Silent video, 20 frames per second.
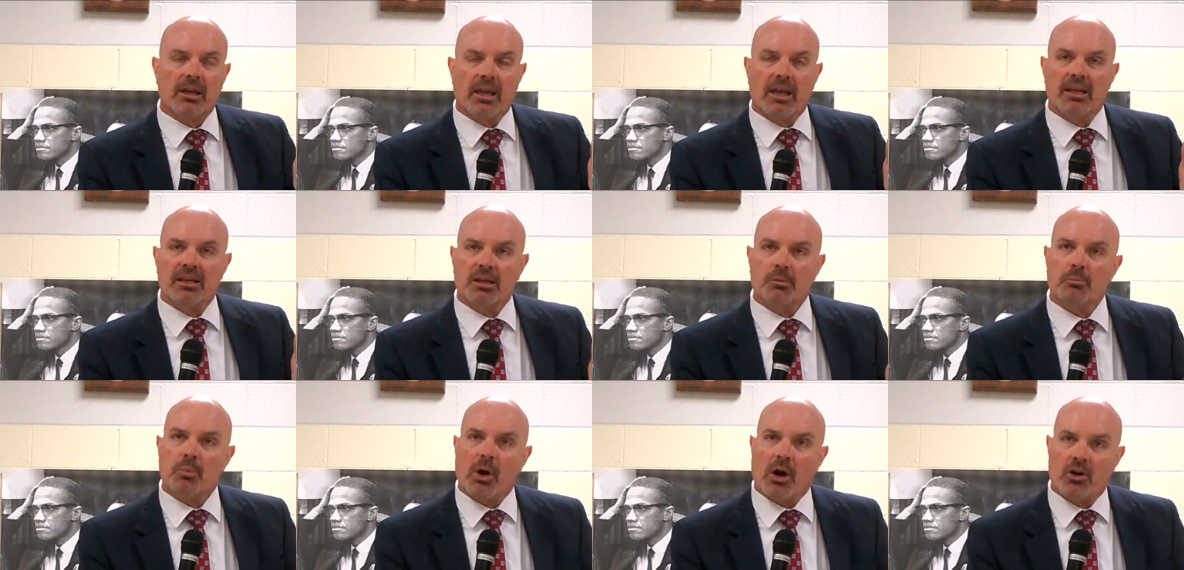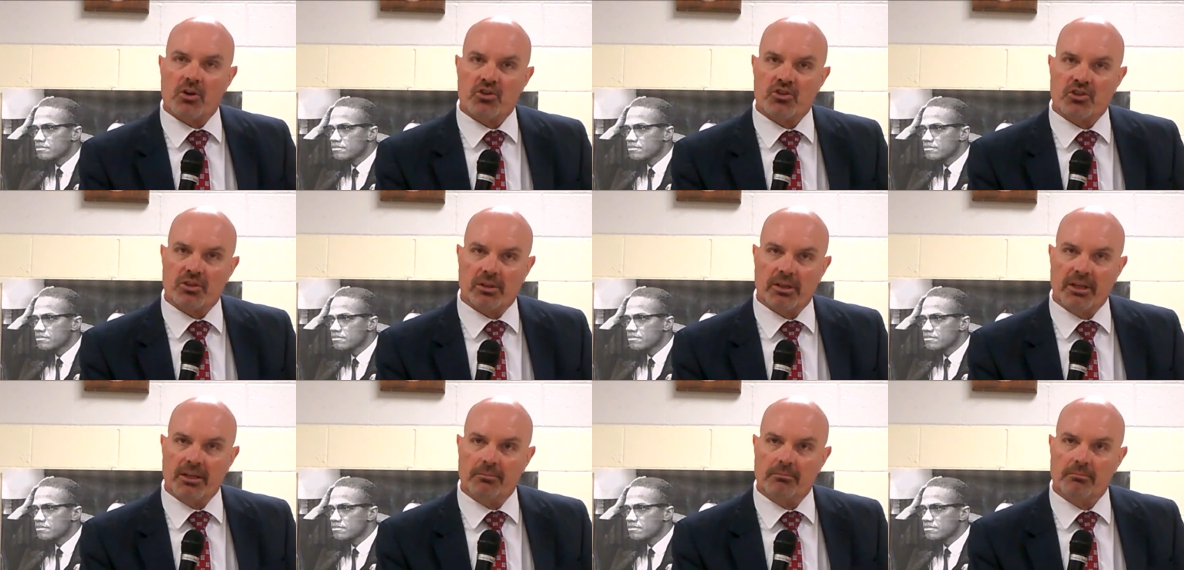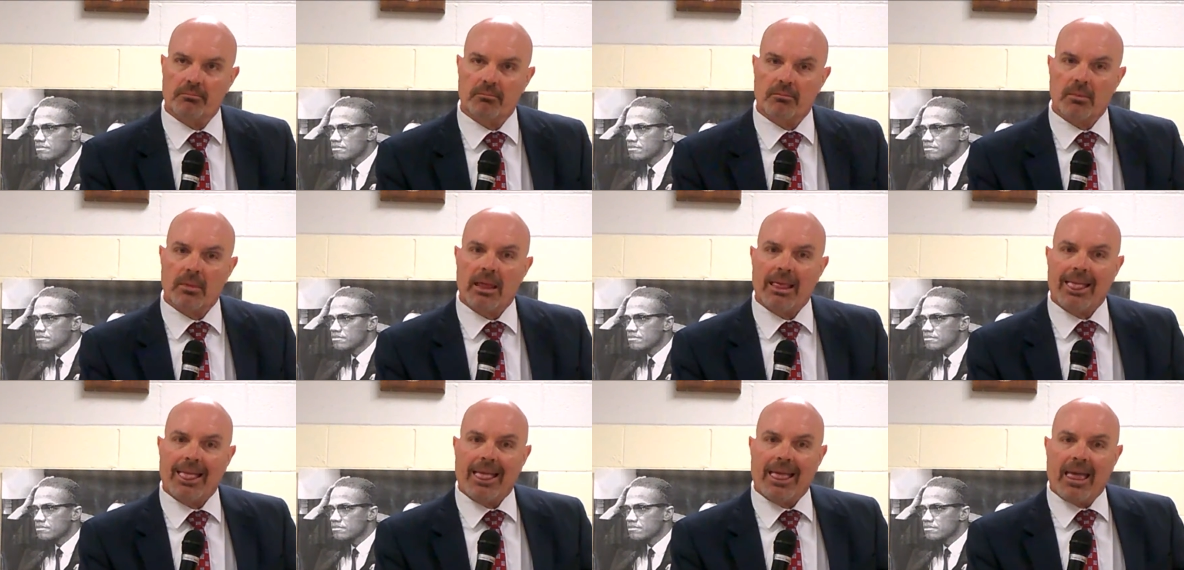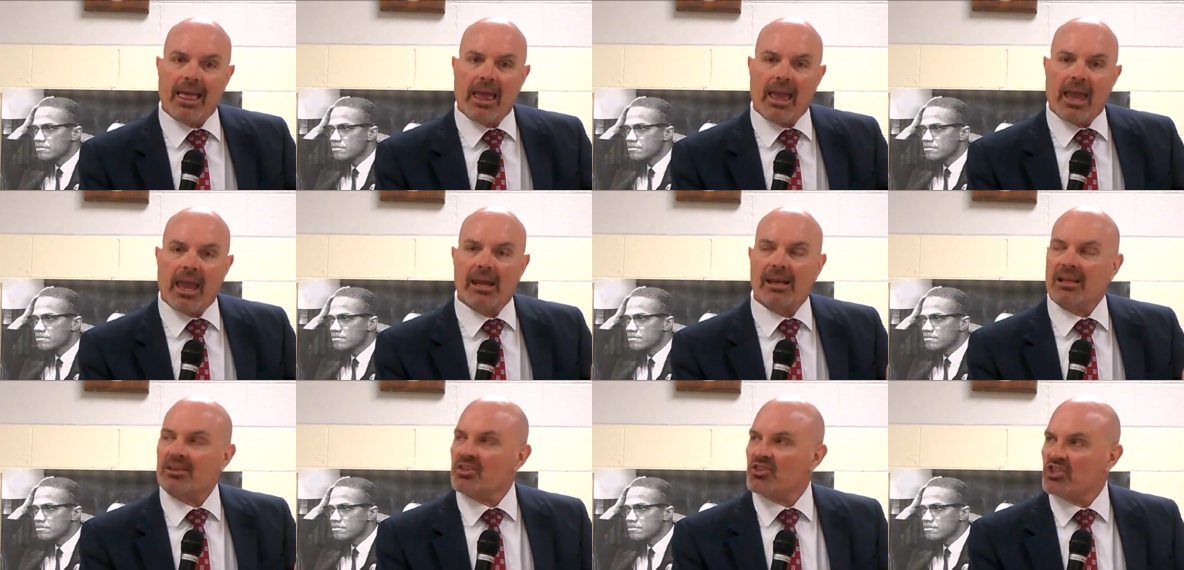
Speaker 1: and impartially and let the